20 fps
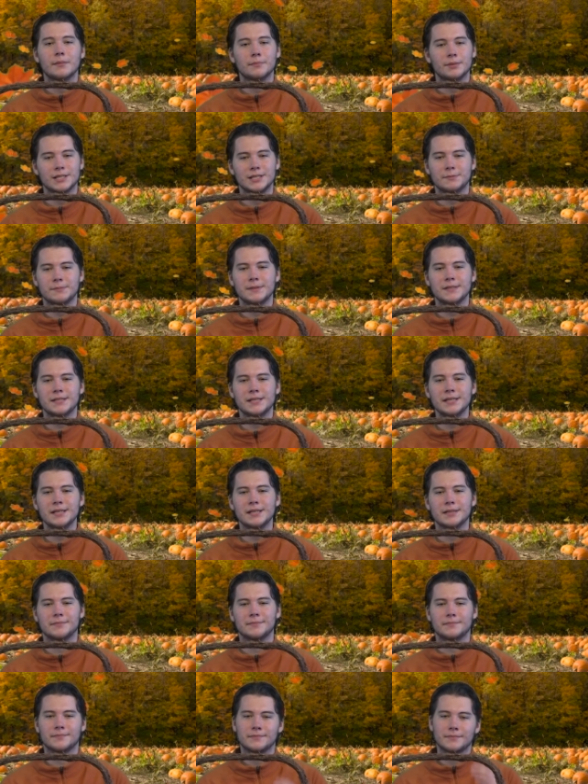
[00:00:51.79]
Please be
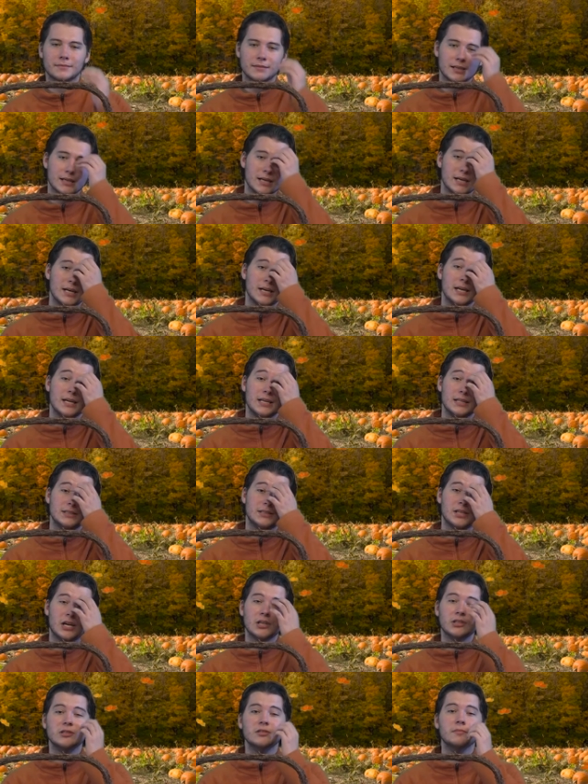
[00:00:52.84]
seated.
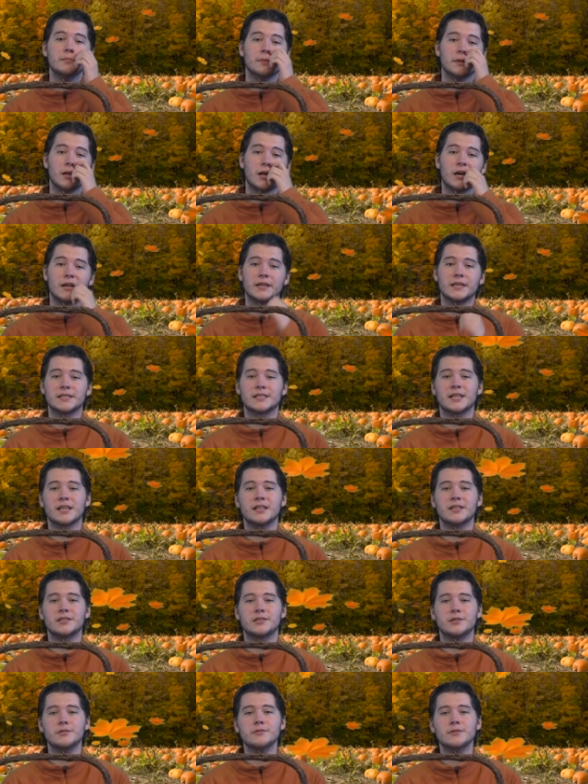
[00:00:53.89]
Dr. Bellotti is
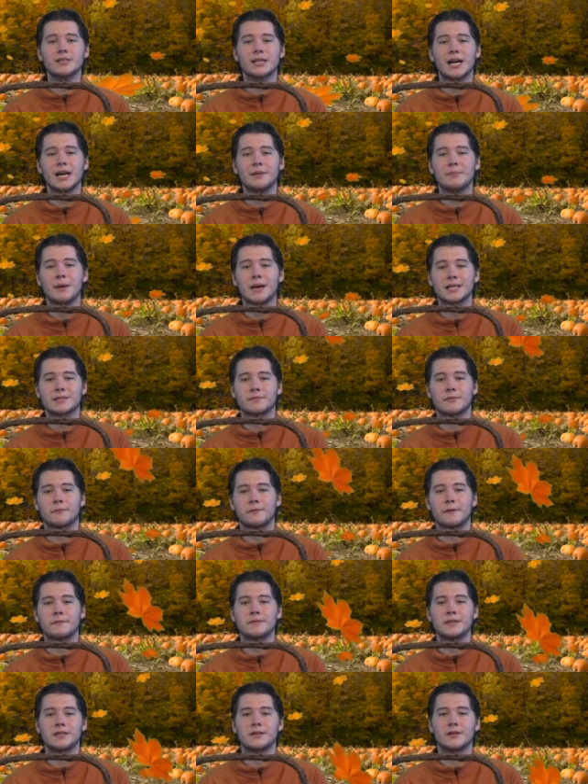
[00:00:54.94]
selling Choose Kind masks for
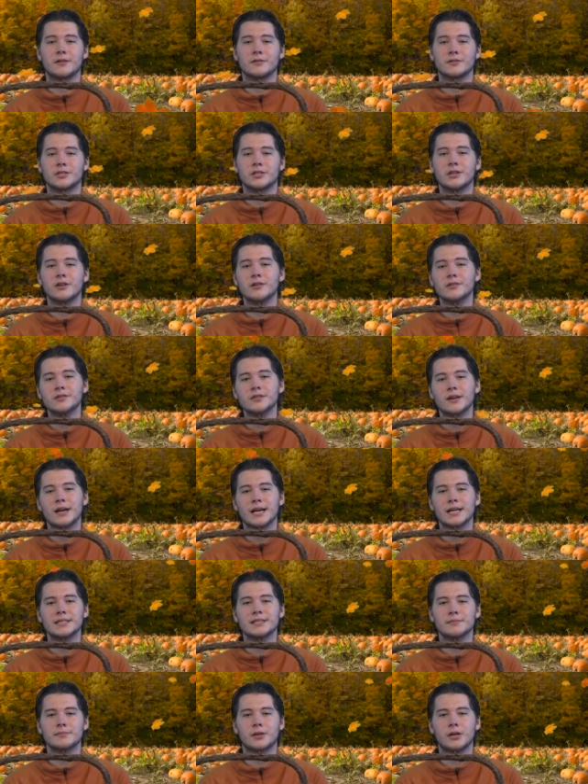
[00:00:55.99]
$15. She also
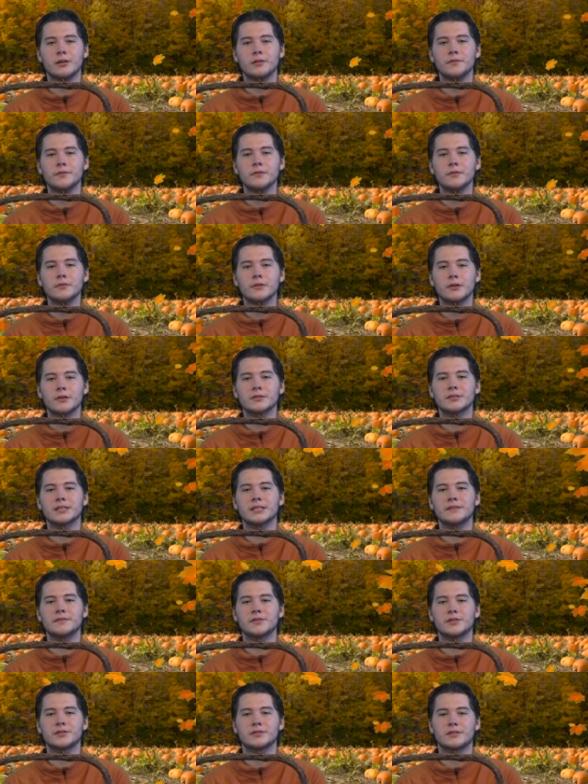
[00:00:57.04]
has some colorful long
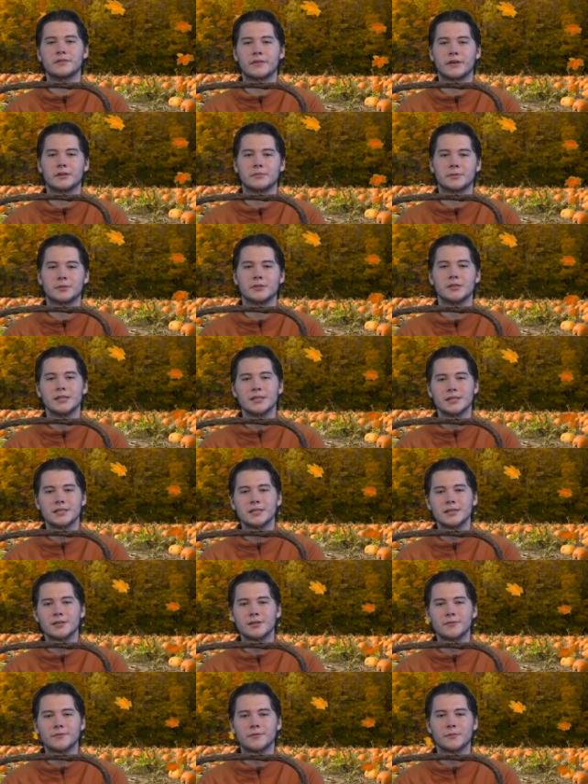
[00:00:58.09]
sleeve shirts available. See
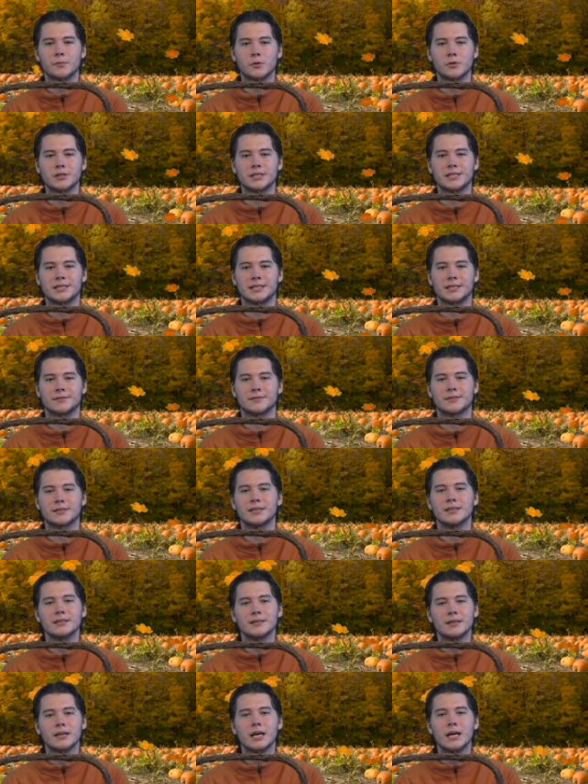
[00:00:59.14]
her for more details.
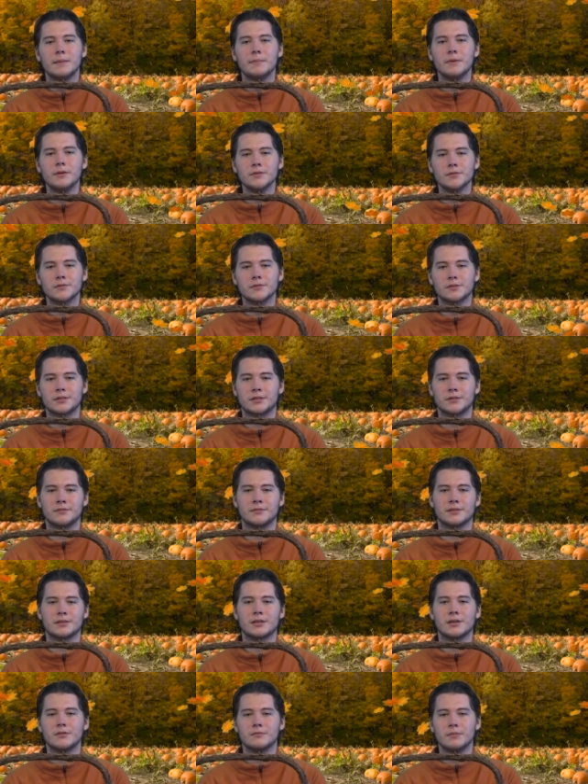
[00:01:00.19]
Middle school
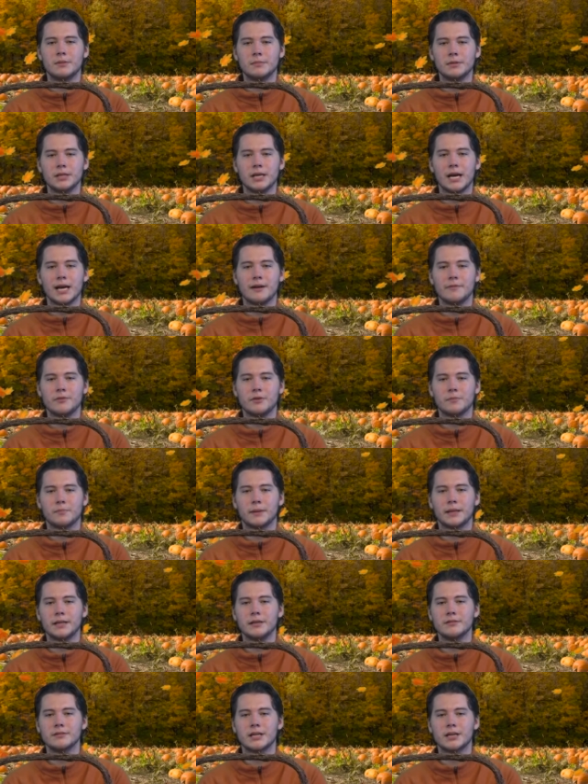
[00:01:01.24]
students, remember to have your
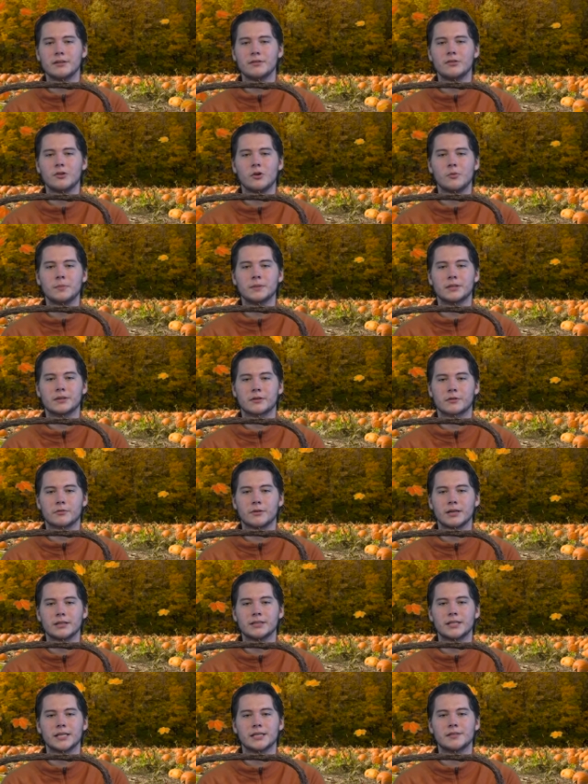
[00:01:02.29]
planners out and open to the
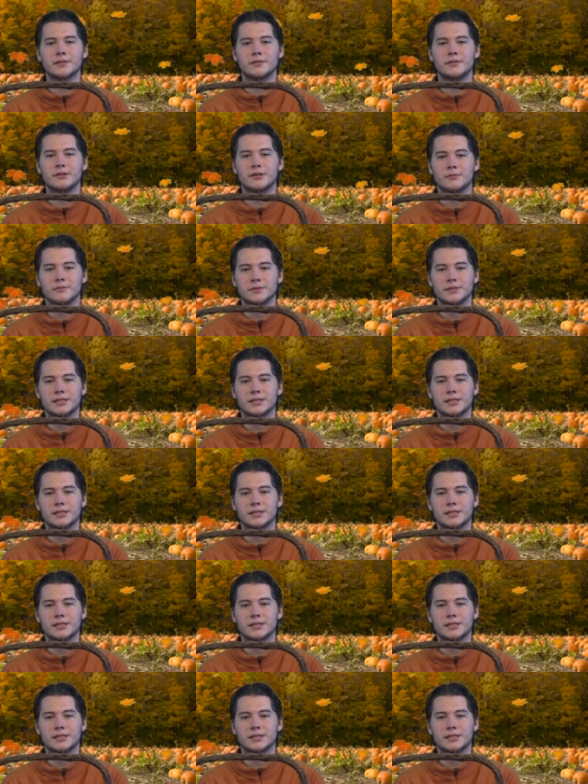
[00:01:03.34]
correct date so you can